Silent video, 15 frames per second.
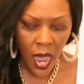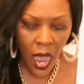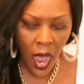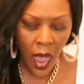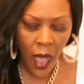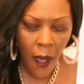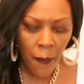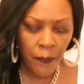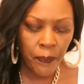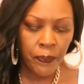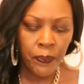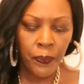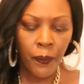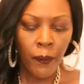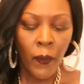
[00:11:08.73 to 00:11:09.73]
Um,
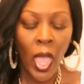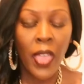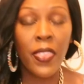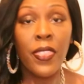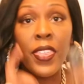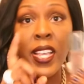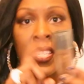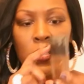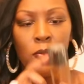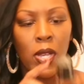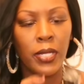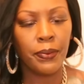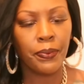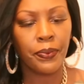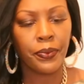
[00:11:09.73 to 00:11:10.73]
this
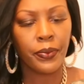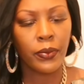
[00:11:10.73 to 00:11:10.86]
one,